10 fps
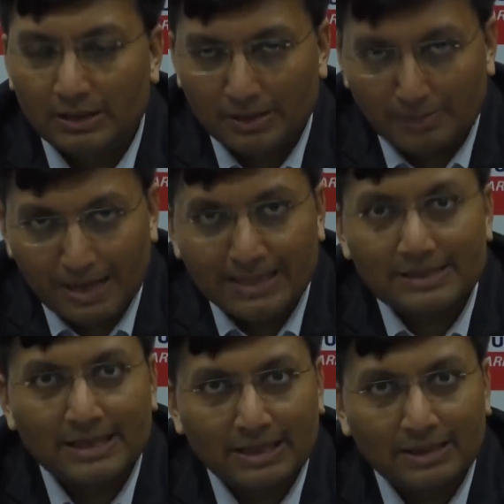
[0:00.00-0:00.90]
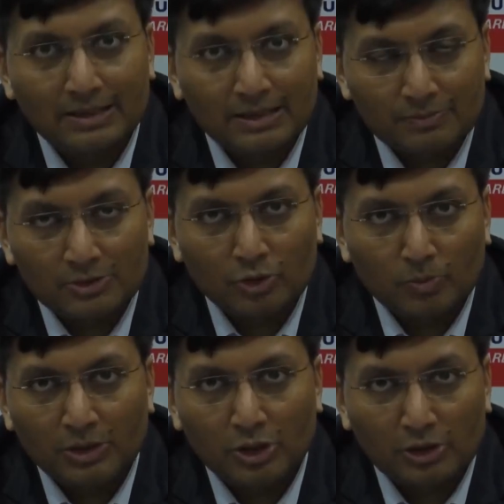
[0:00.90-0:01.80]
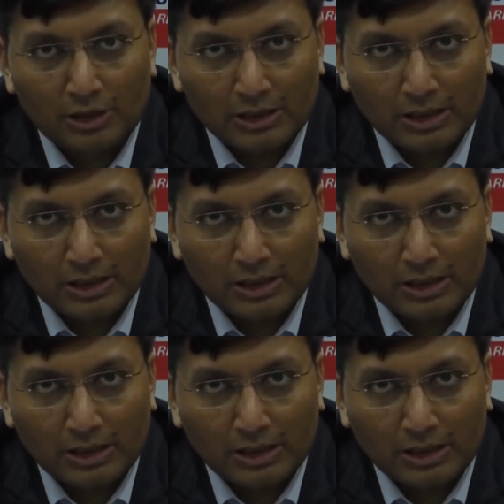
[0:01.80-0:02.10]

the balance category comes into play or the